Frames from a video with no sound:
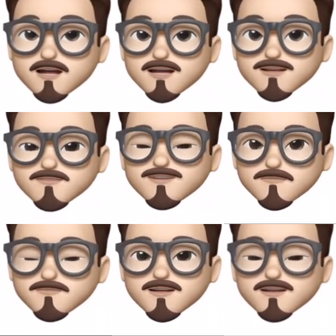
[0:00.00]
Adding
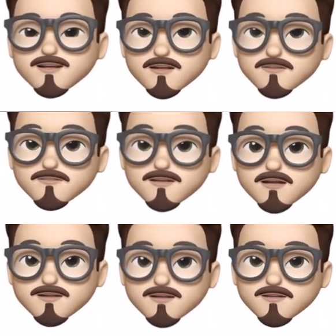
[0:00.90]
some details,
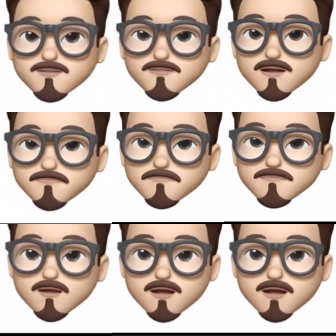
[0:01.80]
touching some